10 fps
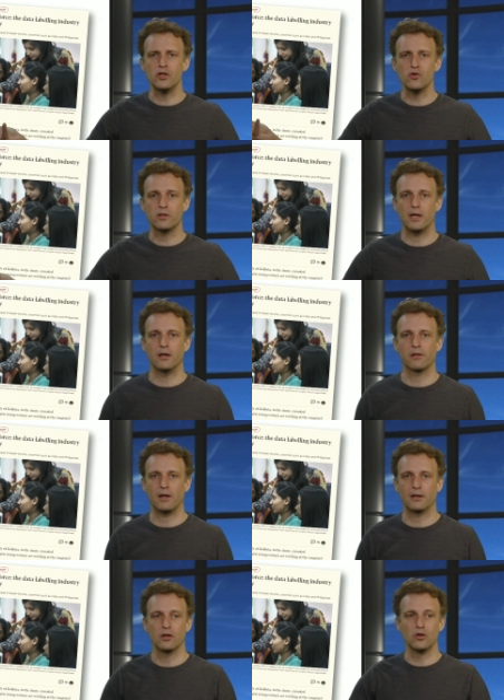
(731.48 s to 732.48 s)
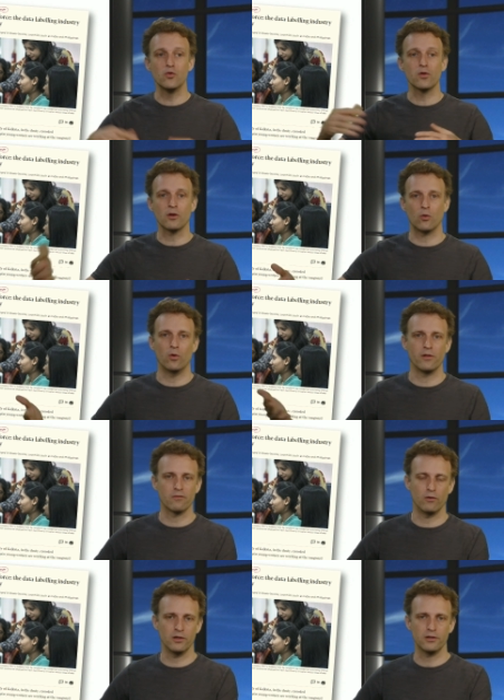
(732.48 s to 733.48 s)
a new dataset using all
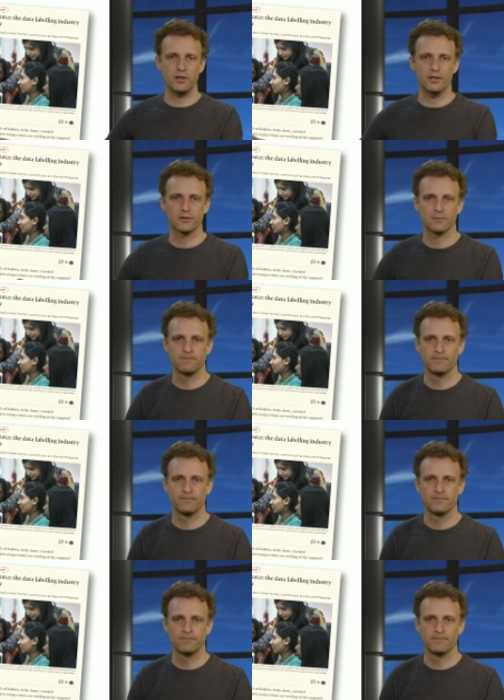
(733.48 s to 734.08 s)
these volunteers.